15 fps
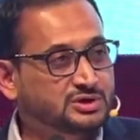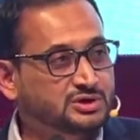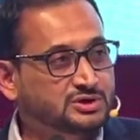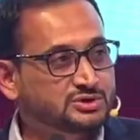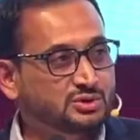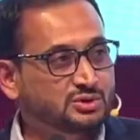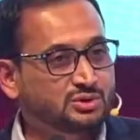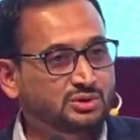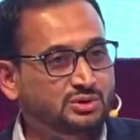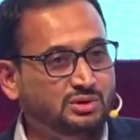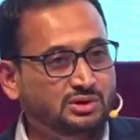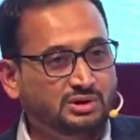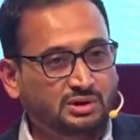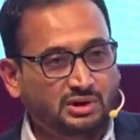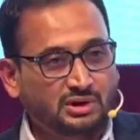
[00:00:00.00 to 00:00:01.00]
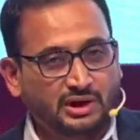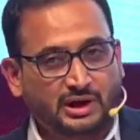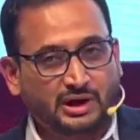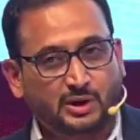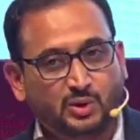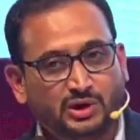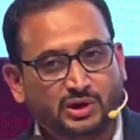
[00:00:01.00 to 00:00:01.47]
So
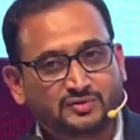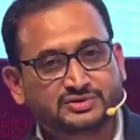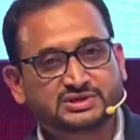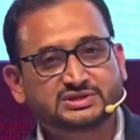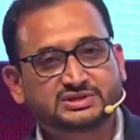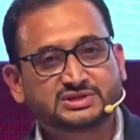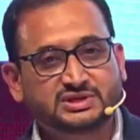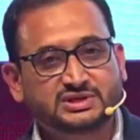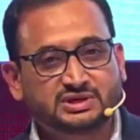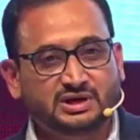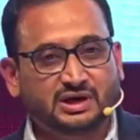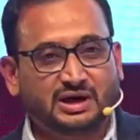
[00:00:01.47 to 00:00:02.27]
LOI of 60